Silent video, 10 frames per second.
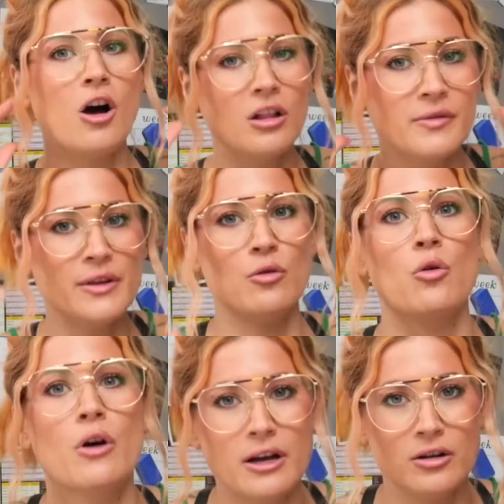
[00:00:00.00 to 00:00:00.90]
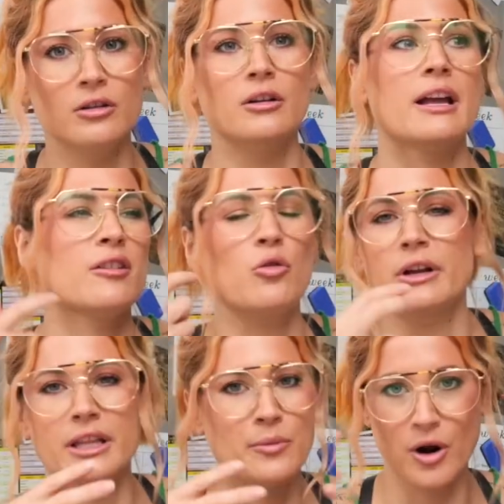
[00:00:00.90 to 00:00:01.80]
all of the oil and
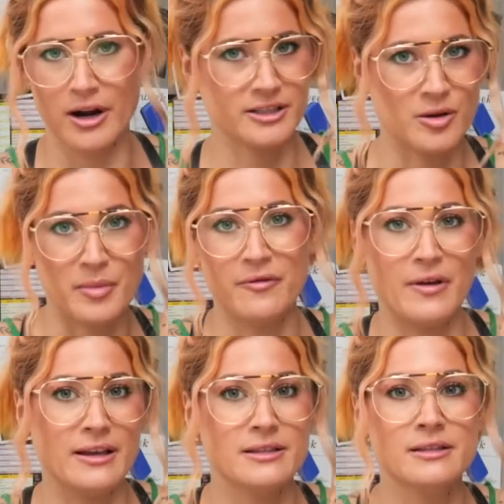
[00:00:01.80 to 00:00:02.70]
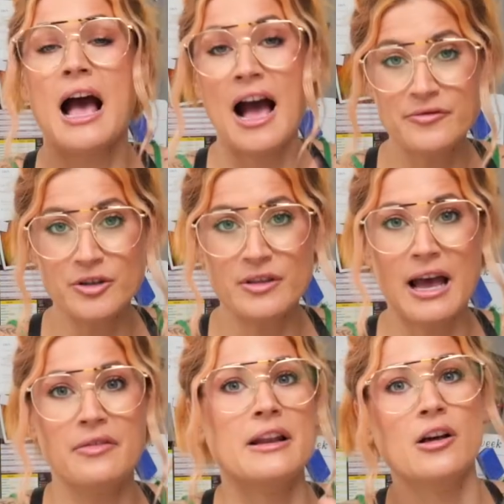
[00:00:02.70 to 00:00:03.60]
oily products on my face. After
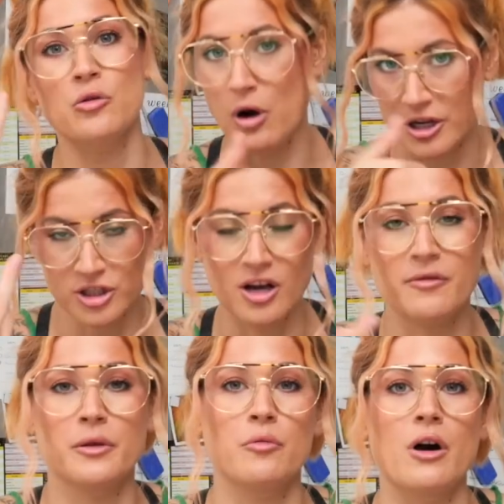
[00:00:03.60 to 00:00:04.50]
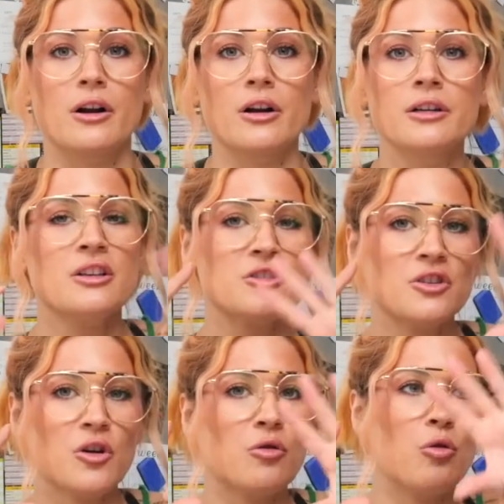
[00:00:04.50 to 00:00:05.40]
that, then I'll wash it off with water.
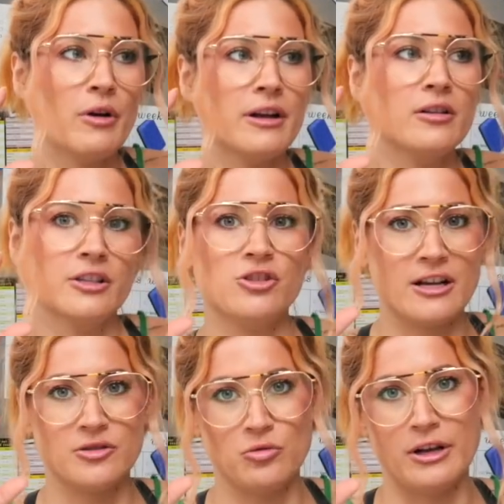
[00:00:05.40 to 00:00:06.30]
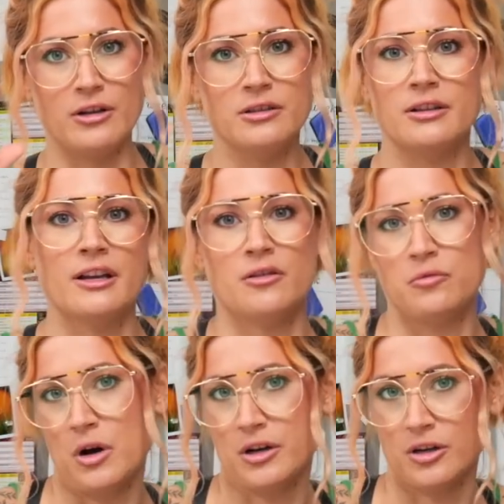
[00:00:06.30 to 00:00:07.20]
So oil attracts oil, and
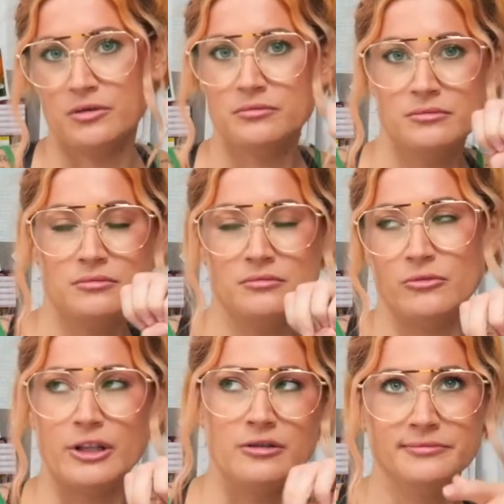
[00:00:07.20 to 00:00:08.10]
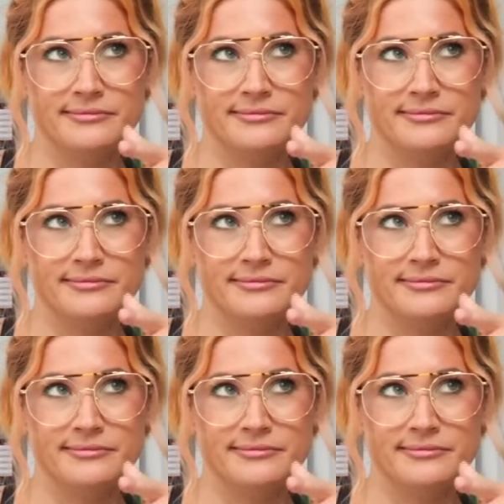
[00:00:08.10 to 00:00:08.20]
water, well,